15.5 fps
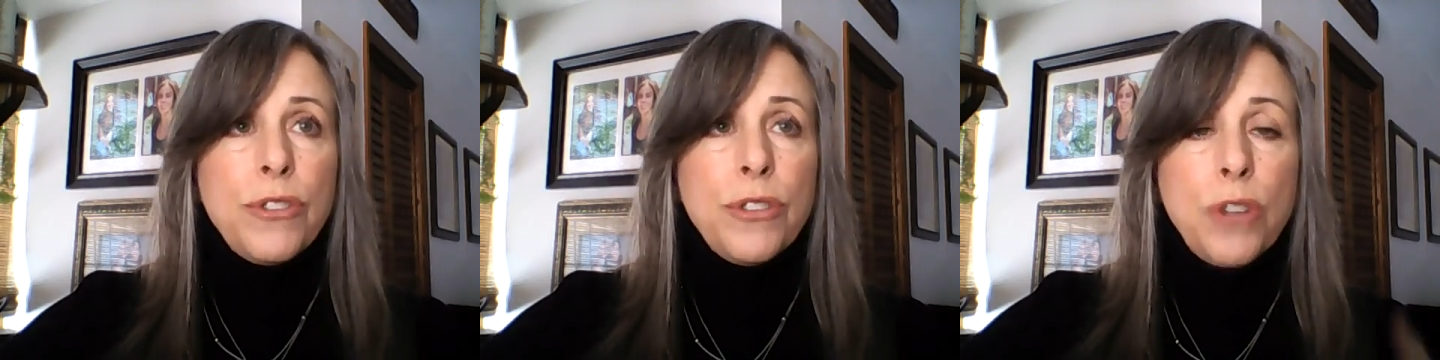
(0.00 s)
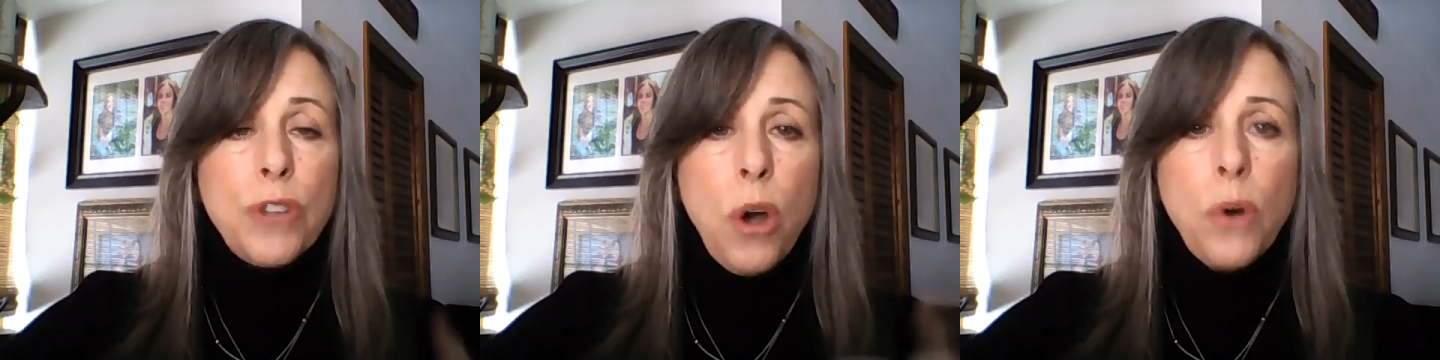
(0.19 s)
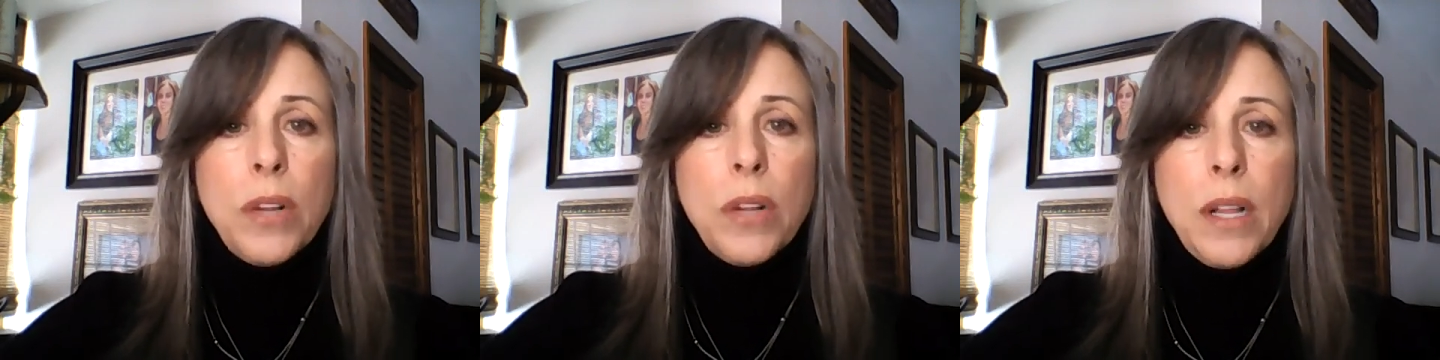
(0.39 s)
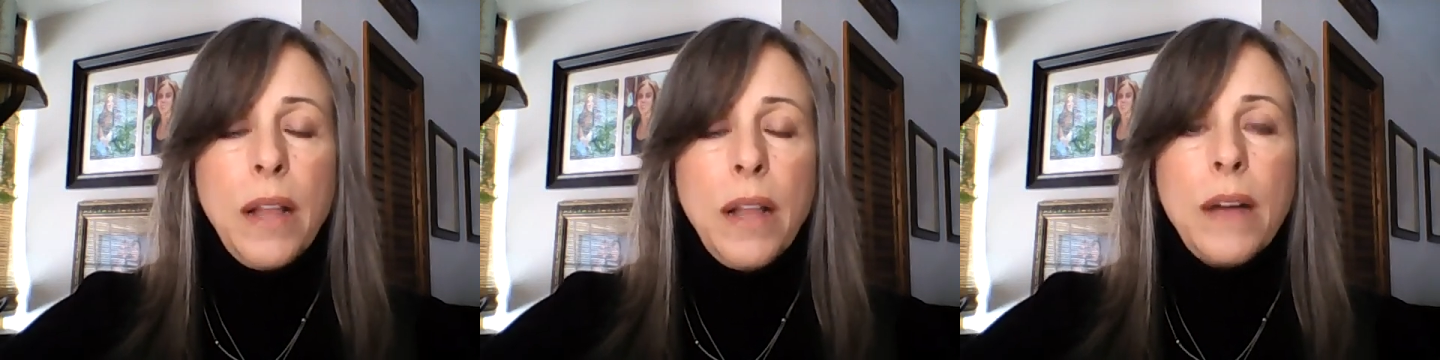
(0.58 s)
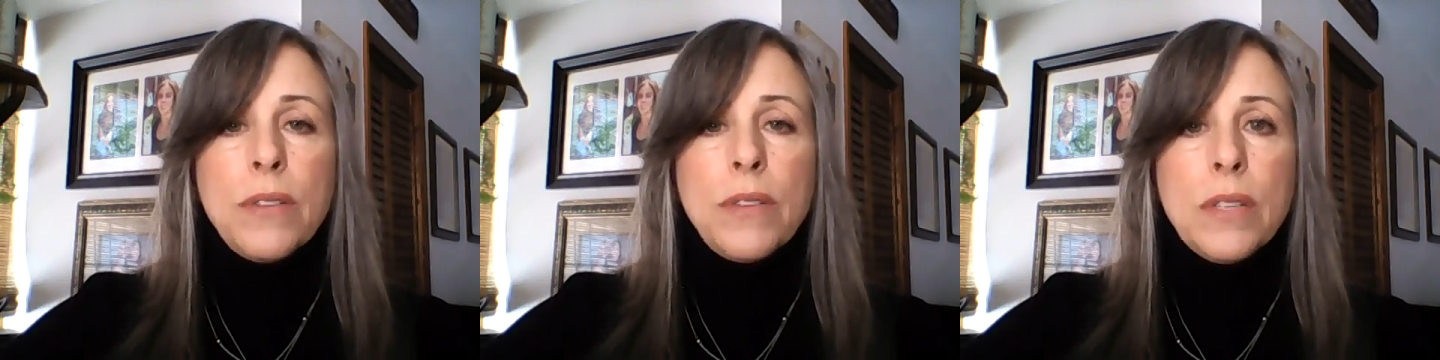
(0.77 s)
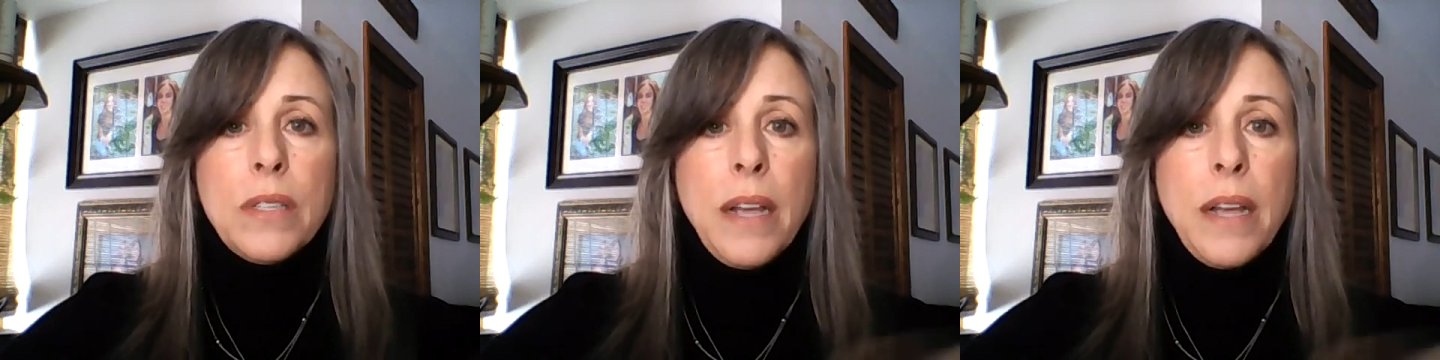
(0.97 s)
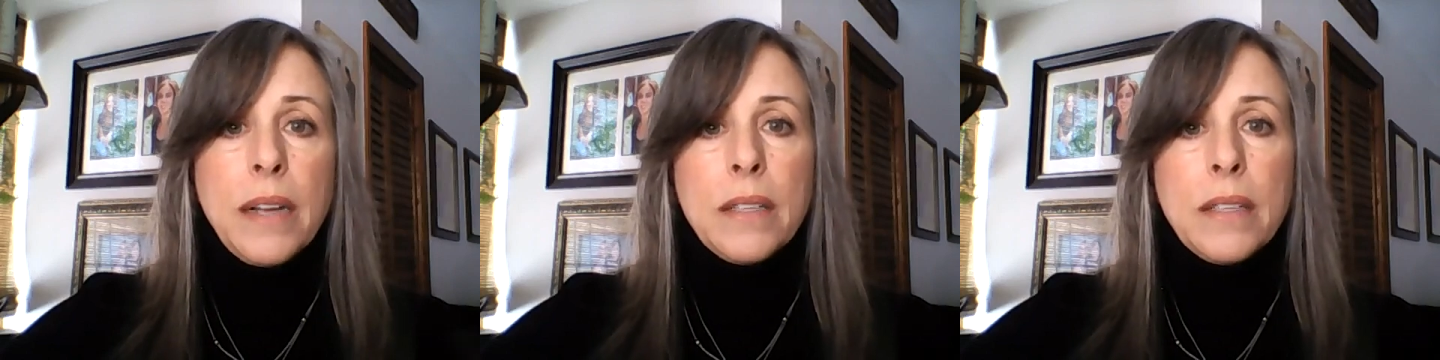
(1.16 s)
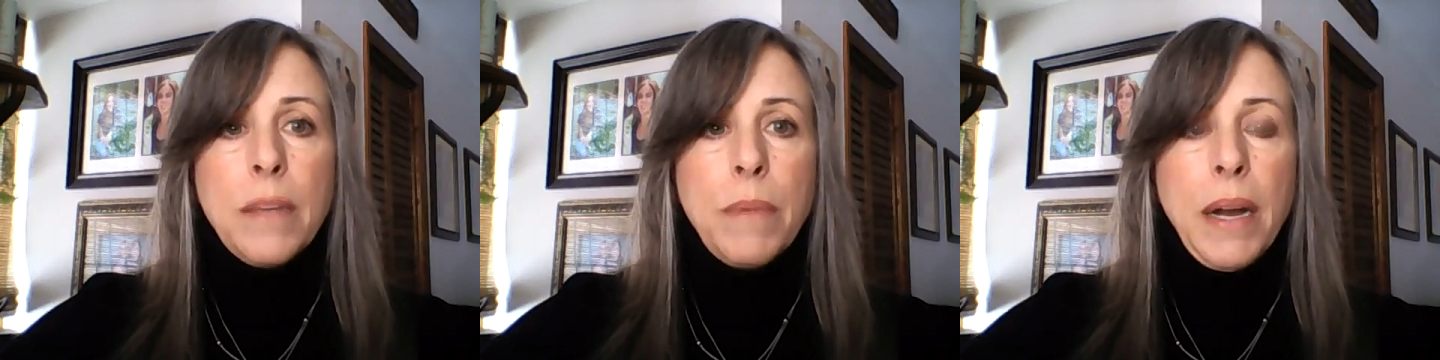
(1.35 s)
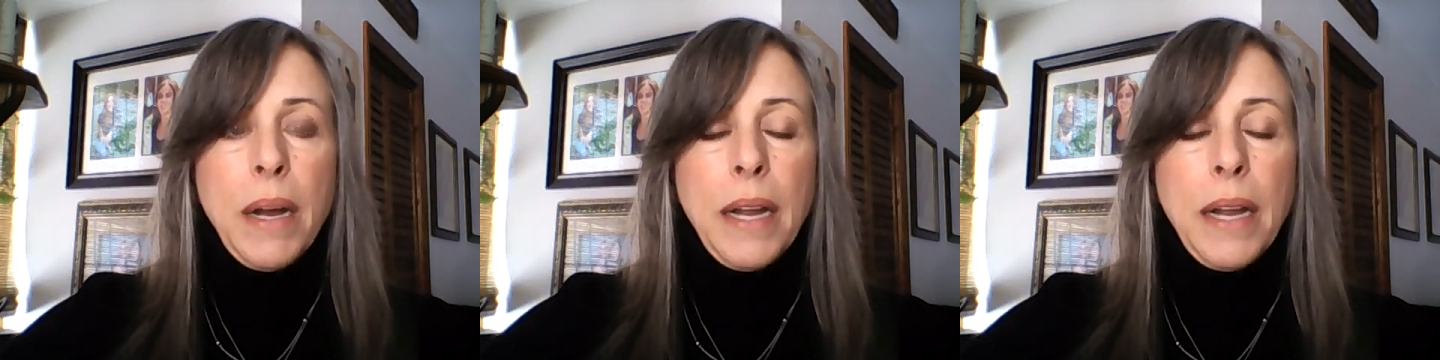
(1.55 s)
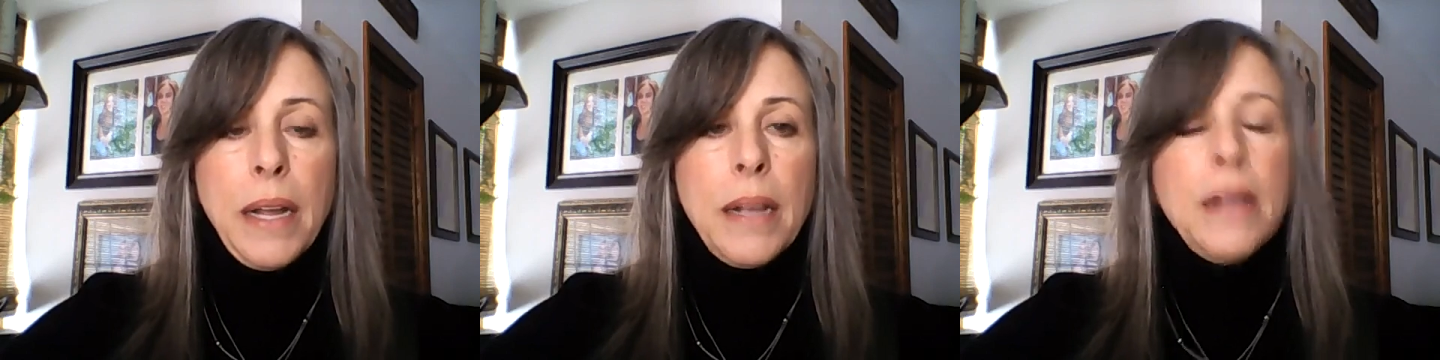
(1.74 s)
You're totally allowed to say to
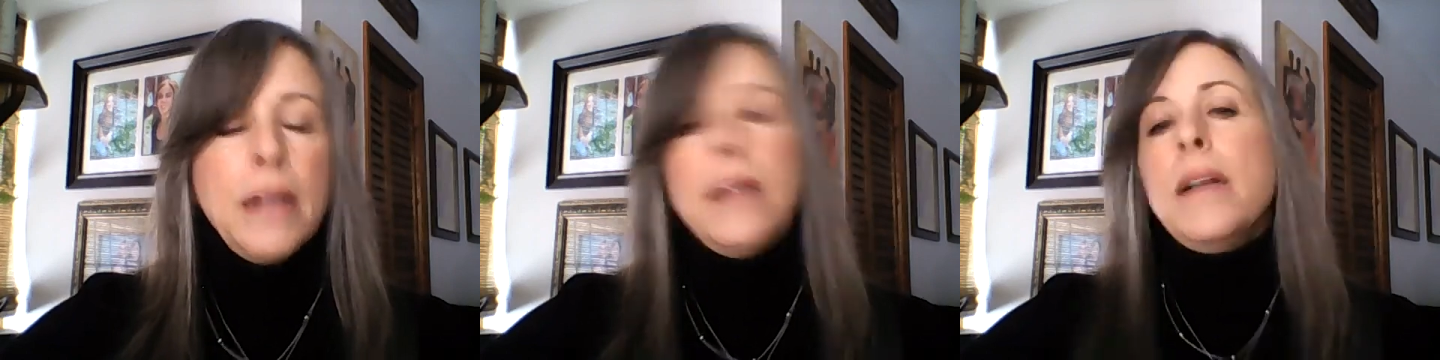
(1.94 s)
somebody,